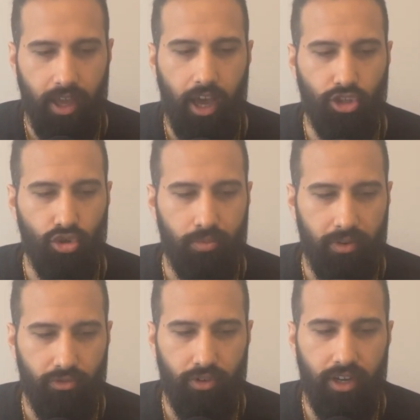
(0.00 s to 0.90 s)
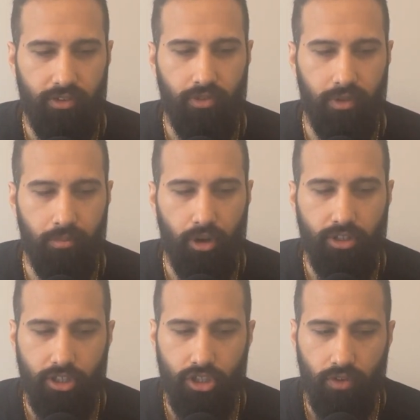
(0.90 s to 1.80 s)
and you will be freed from the
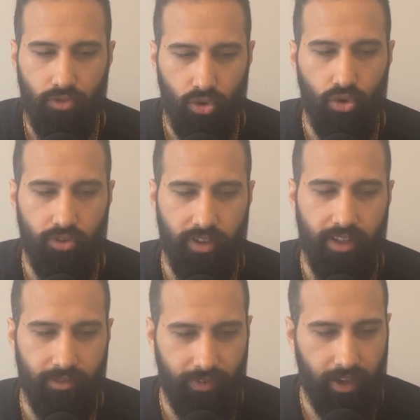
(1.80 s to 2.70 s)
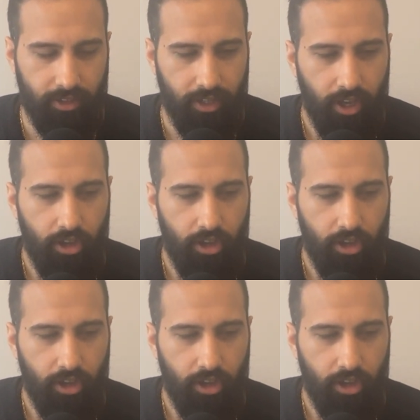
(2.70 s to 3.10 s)
bondage of cause and effect.